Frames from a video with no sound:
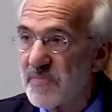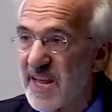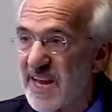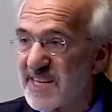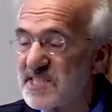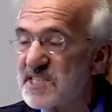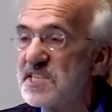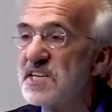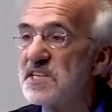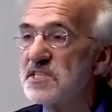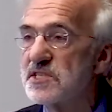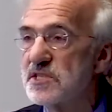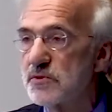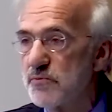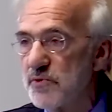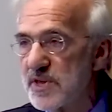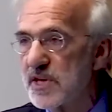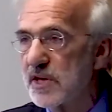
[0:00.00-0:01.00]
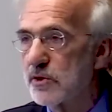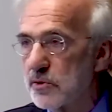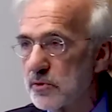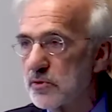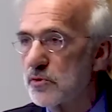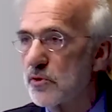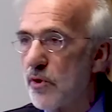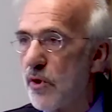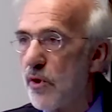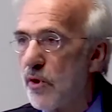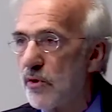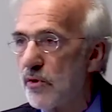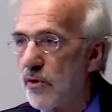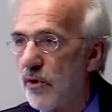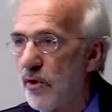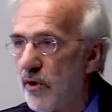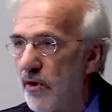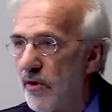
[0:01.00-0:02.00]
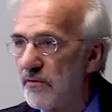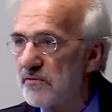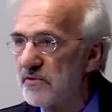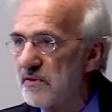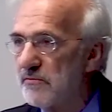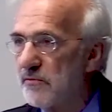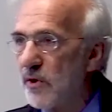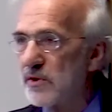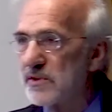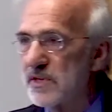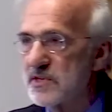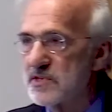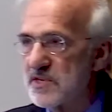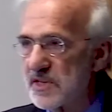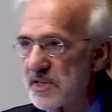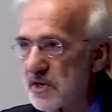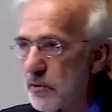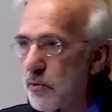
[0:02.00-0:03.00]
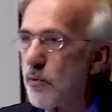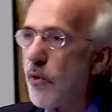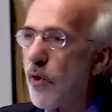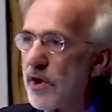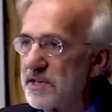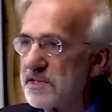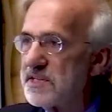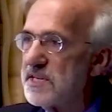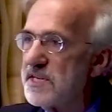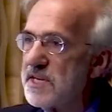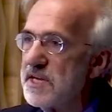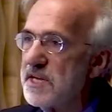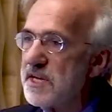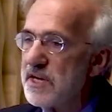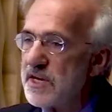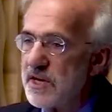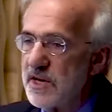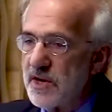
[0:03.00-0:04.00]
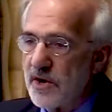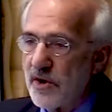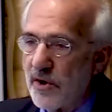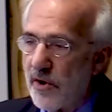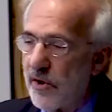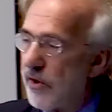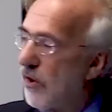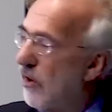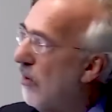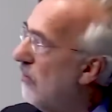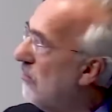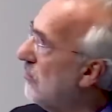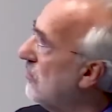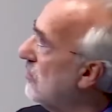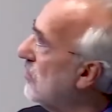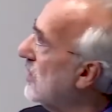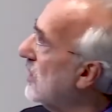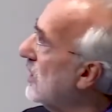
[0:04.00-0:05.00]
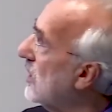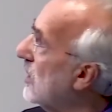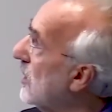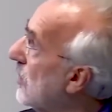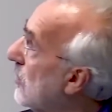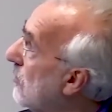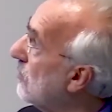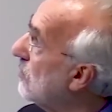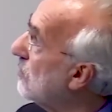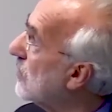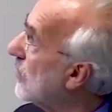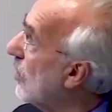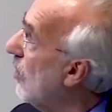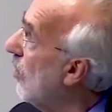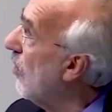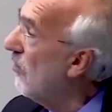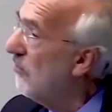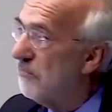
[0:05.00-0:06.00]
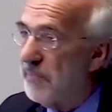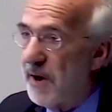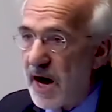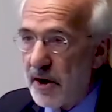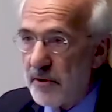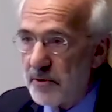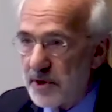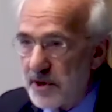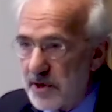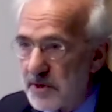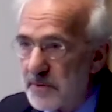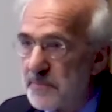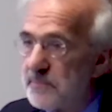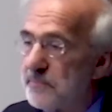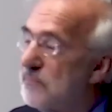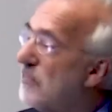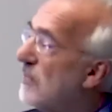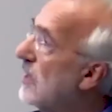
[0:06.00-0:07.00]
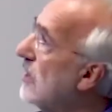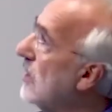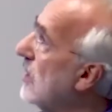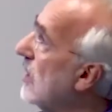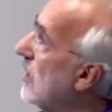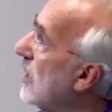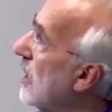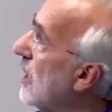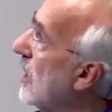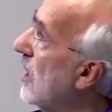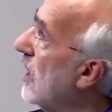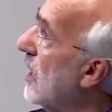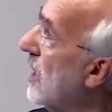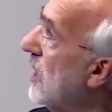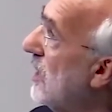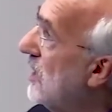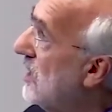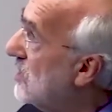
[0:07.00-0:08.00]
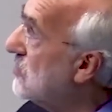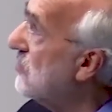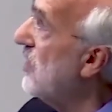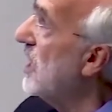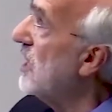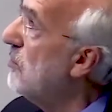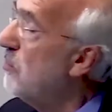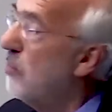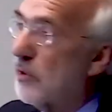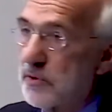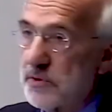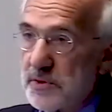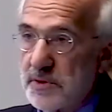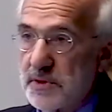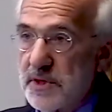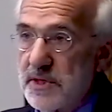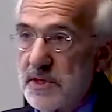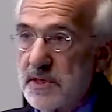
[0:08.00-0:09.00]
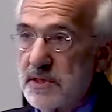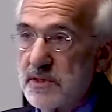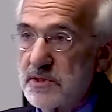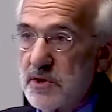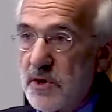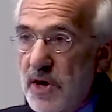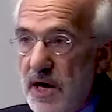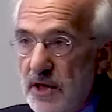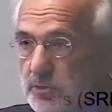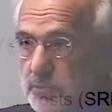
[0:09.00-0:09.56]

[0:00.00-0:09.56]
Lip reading: assist with the control of the voltage and the quality of power is very important. So how